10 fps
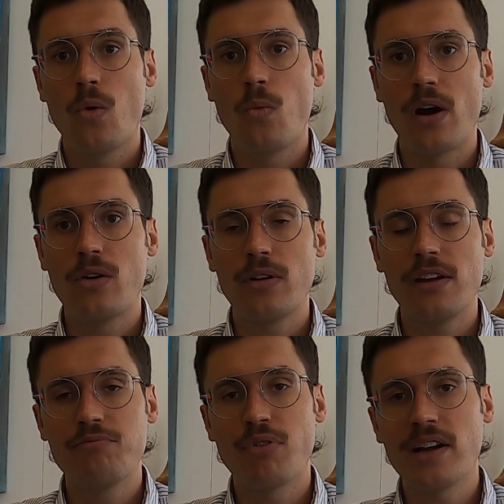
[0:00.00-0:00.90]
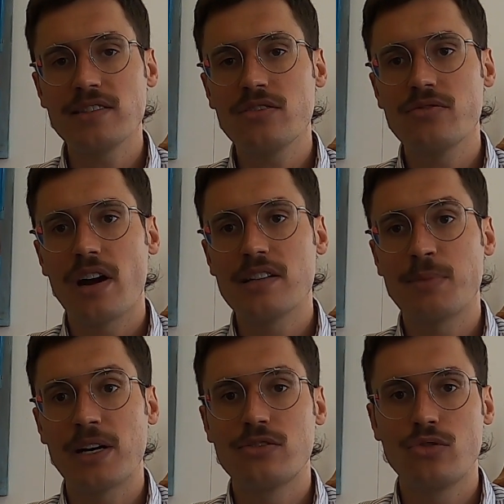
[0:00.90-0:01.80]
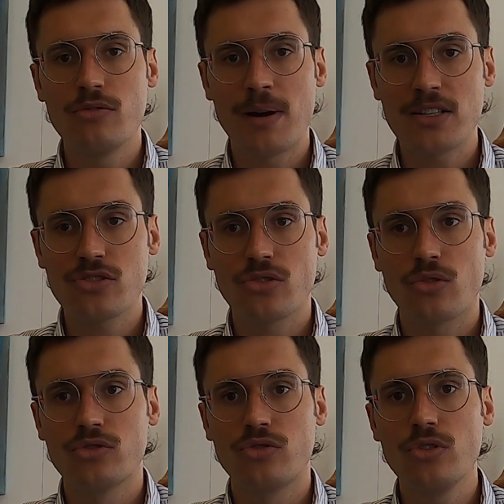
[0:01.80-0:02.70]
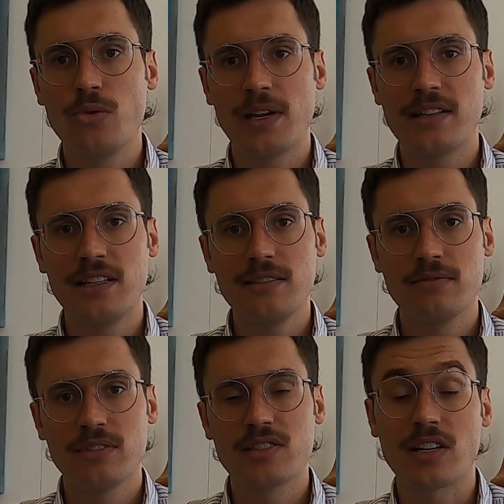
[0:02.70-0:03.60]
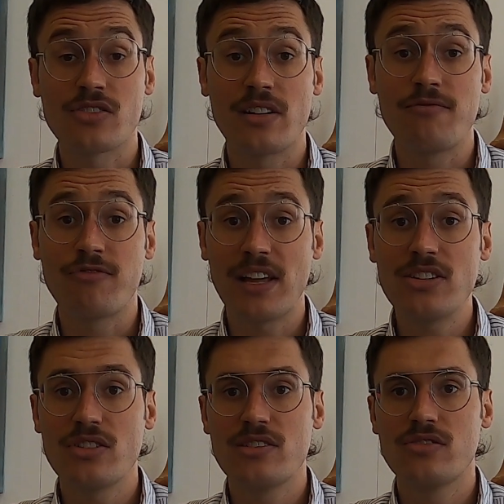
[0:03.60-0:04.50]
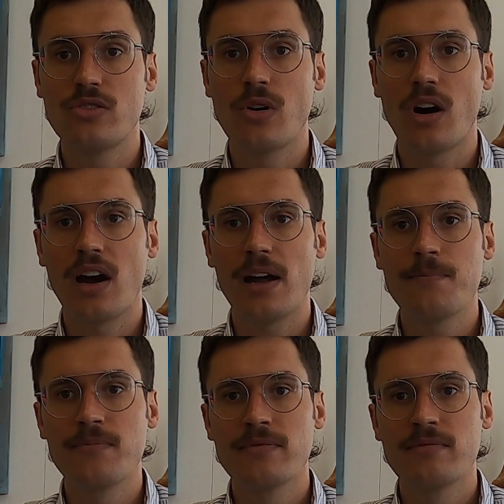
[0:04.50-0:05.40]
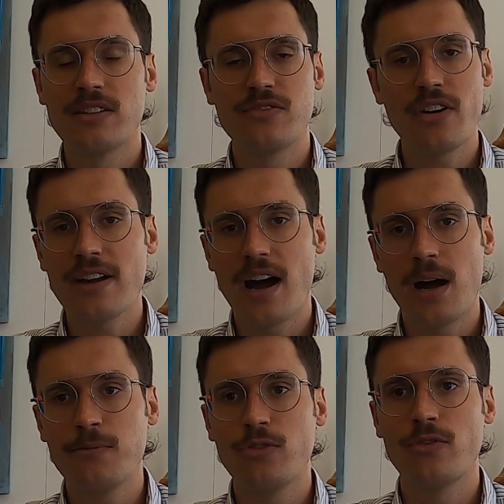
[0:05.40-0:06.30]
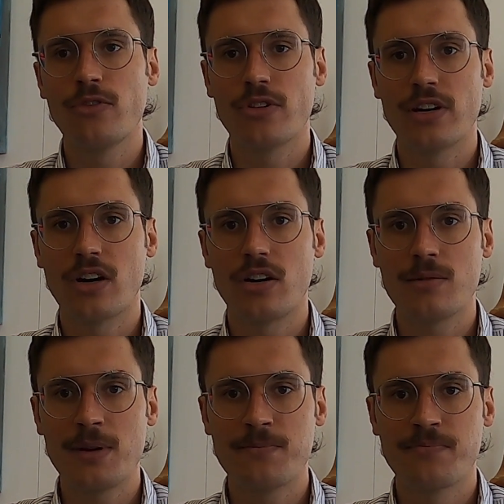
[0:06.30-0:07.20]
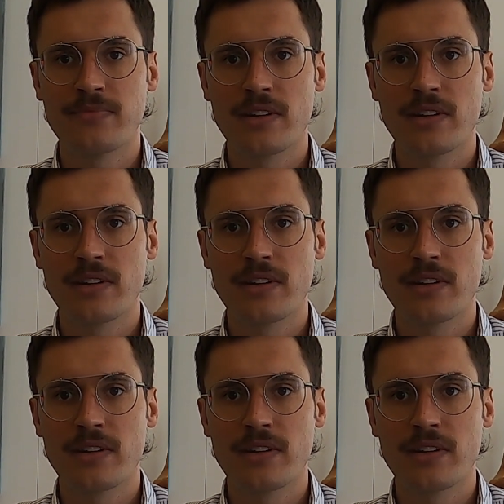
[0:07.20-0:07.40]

Well, if prices rise by too much or too quickly, such that inflation is too high, it's very harmful for an economy.